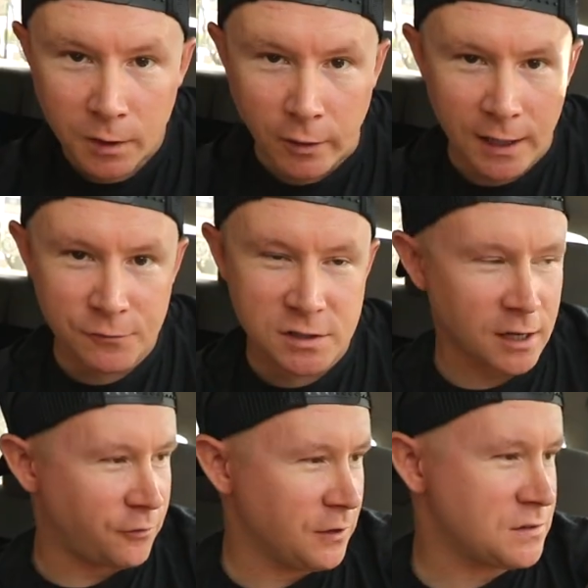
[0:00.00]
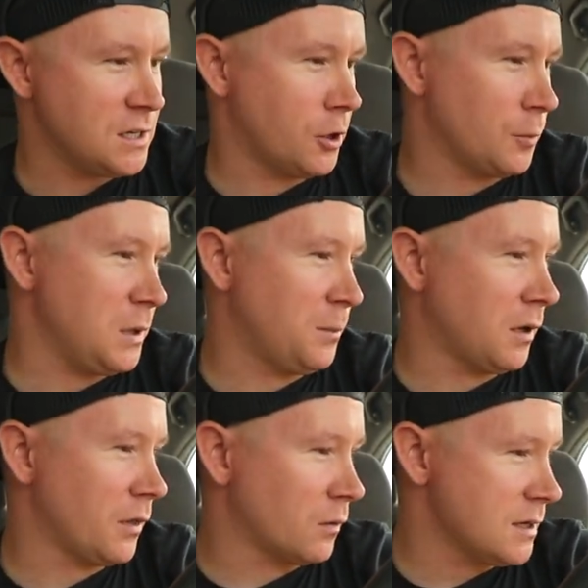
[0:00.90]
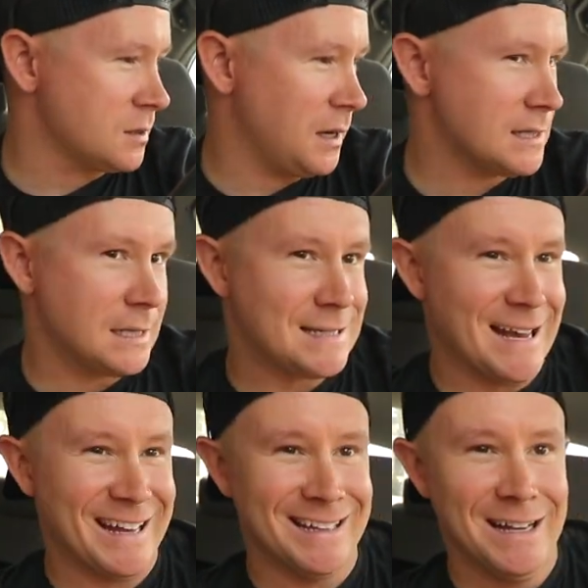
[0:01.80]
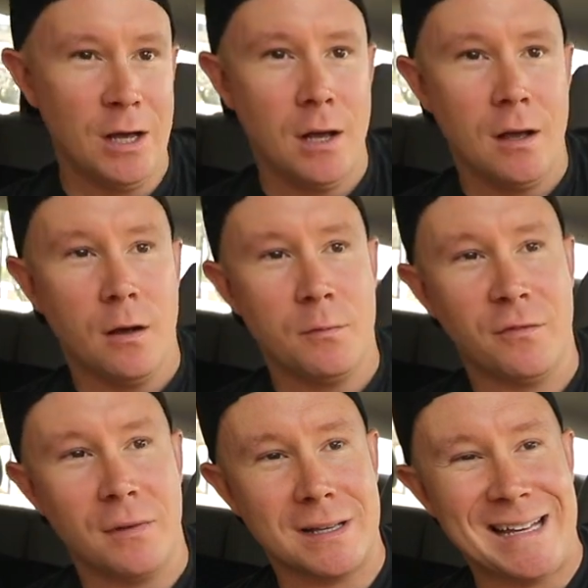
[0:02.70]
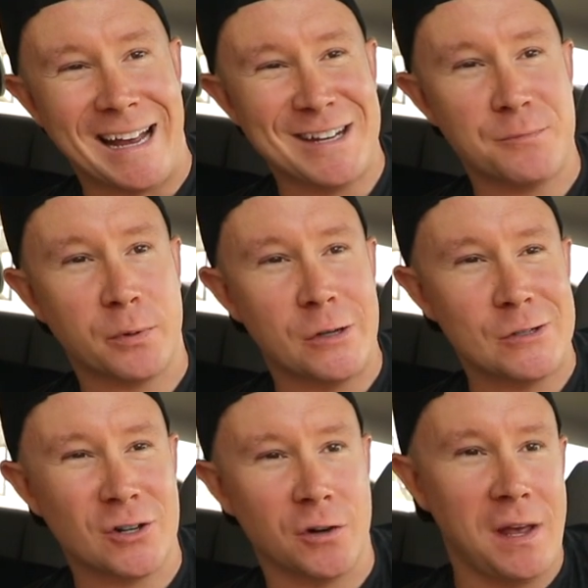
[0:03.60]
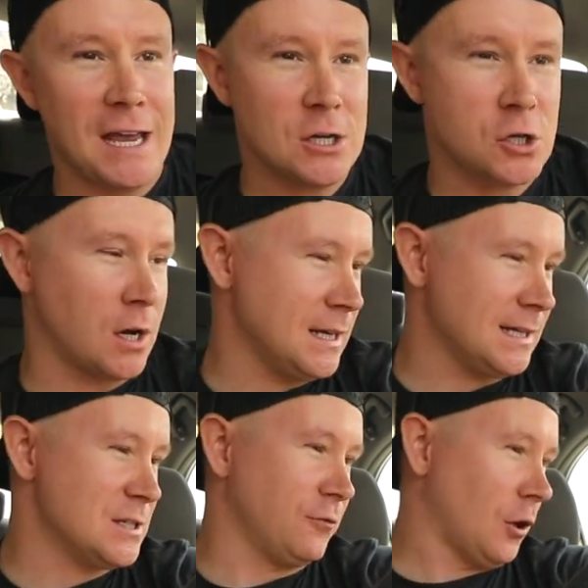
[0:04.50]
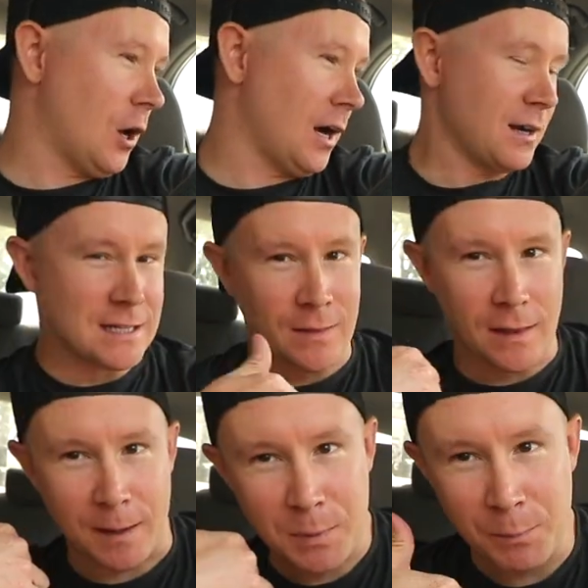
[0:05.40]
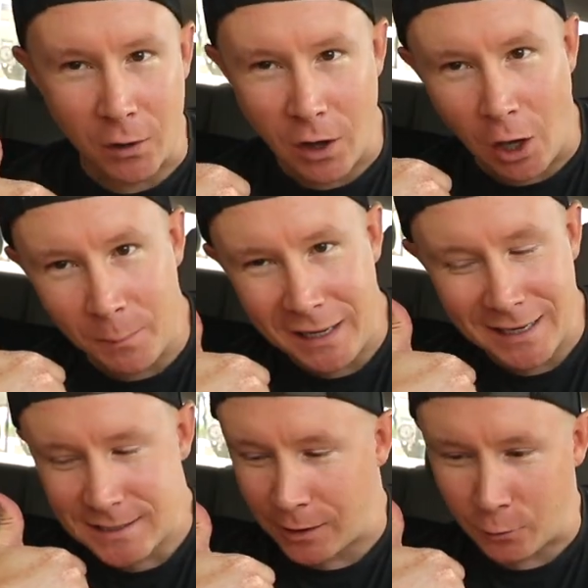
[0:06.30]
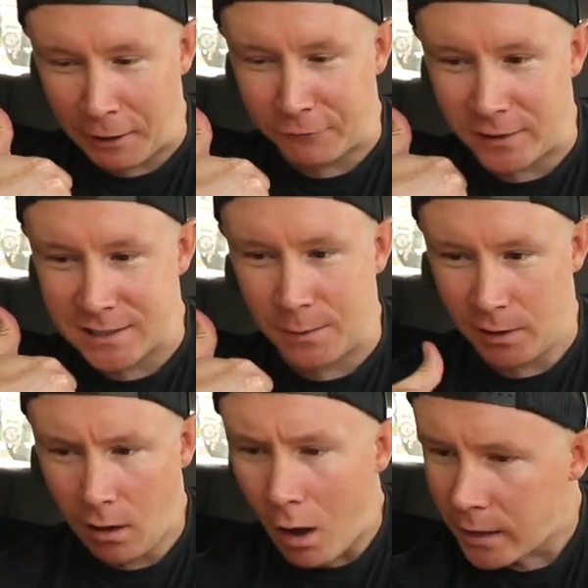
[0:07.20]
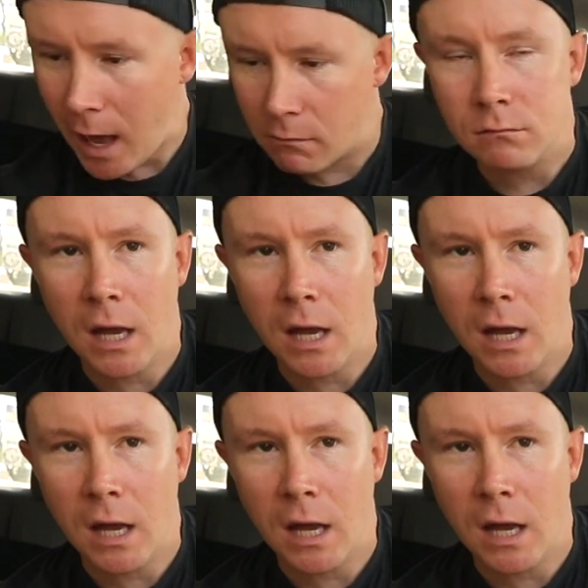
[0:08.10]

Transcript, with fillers: be great if just like 1,500 people on their resumes said, executive producer of Hey Sean Ely's Vlogs, and then like people call me as like a reference, and I'm like, oh yeah,